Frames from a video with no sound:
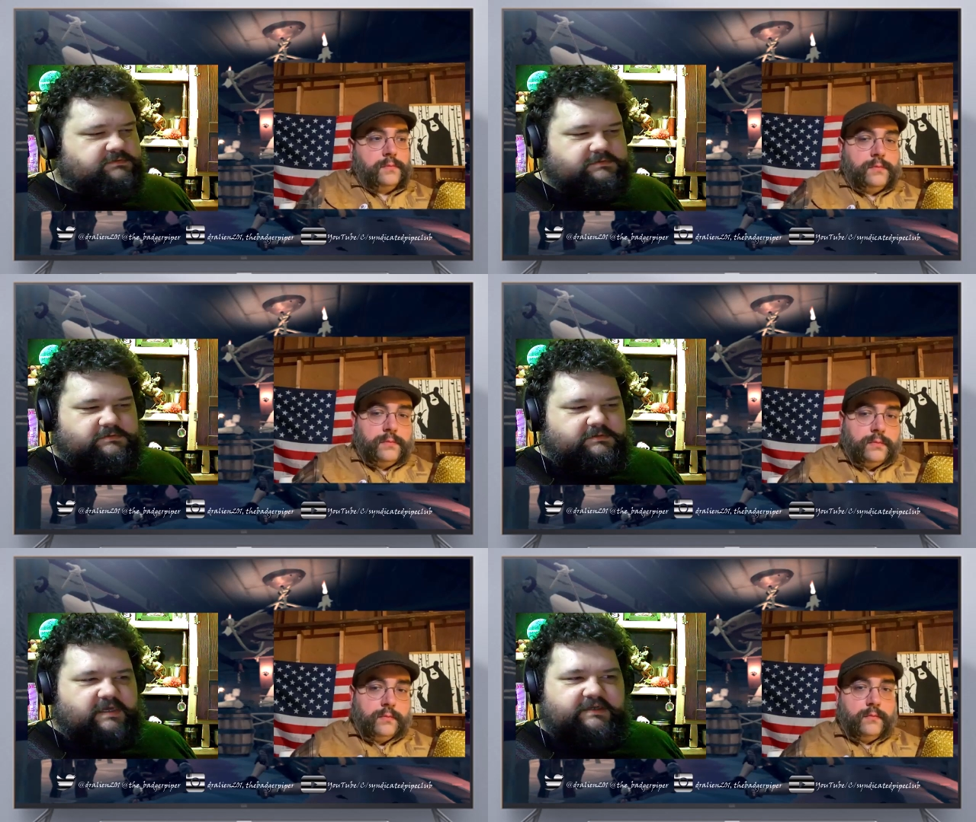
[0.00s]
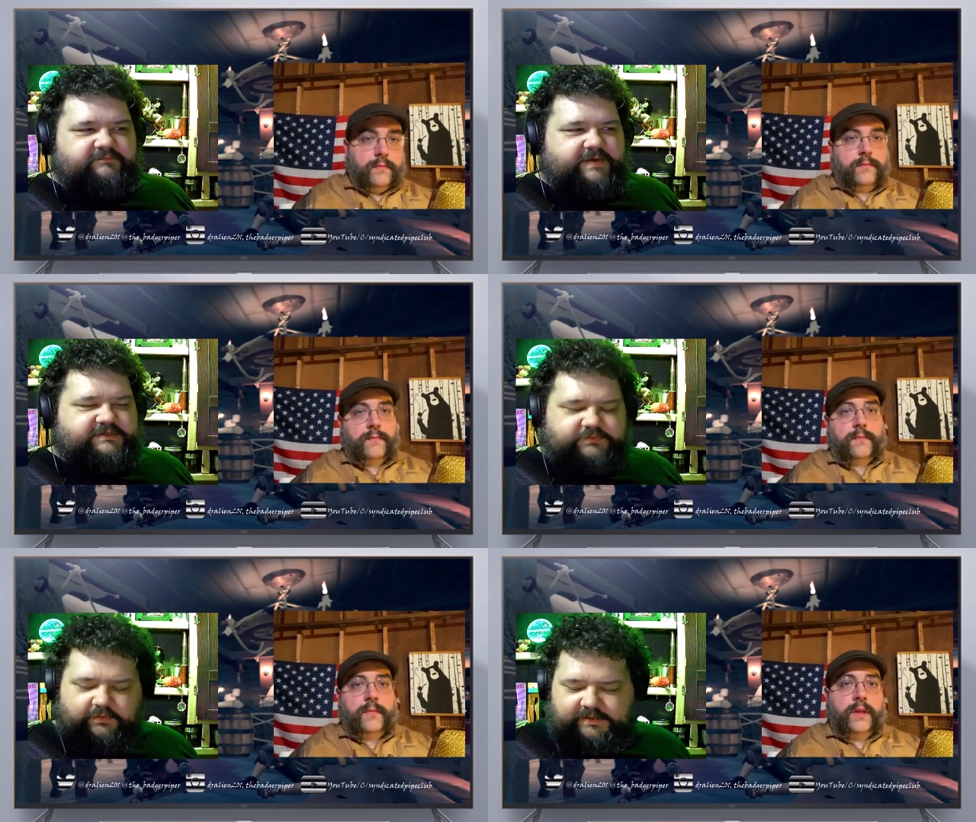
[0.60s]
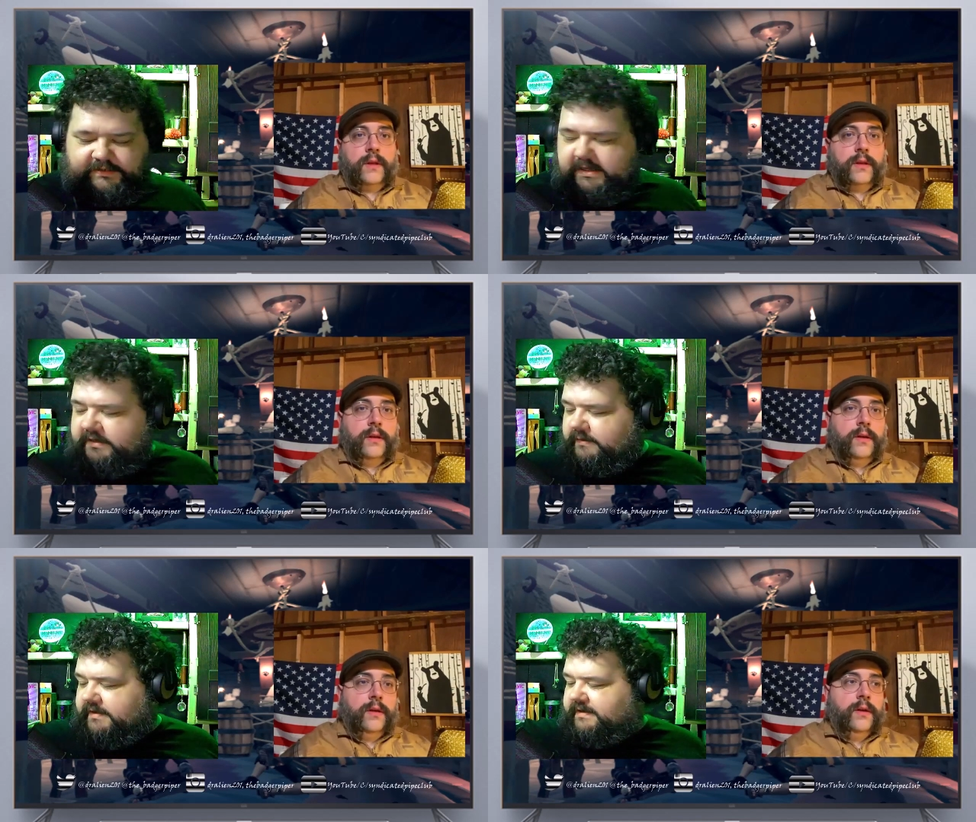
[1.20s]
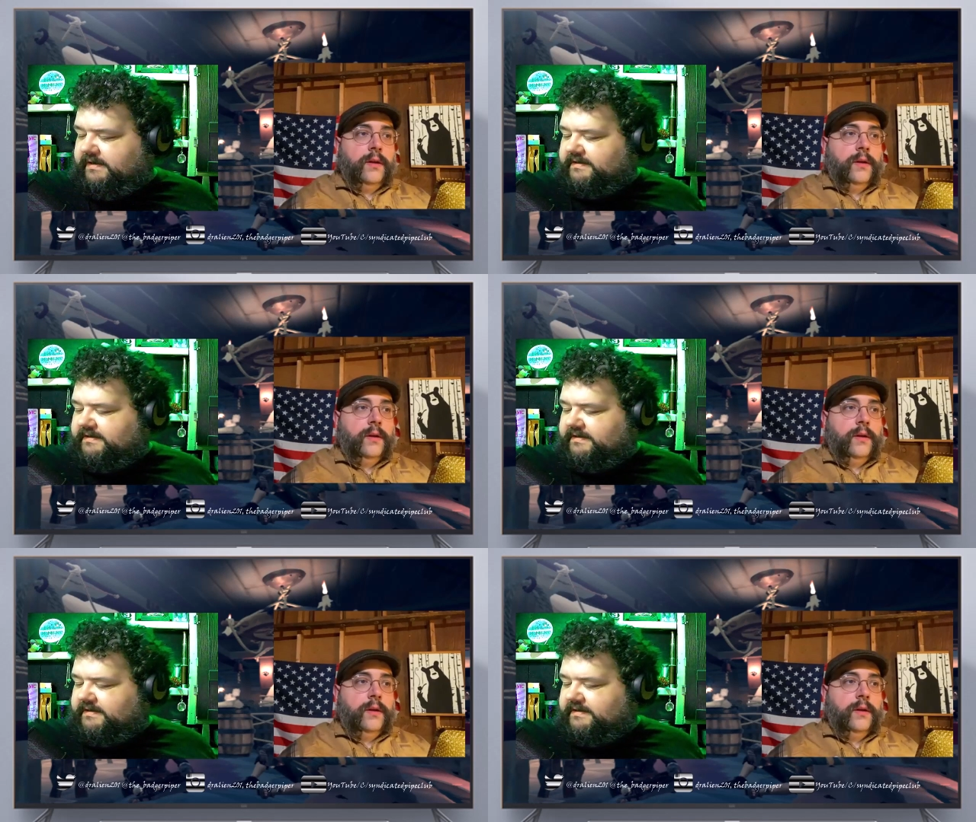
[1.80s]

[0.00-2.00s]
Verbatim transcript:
Speaker 1: Gotta love batch recording. Anyway,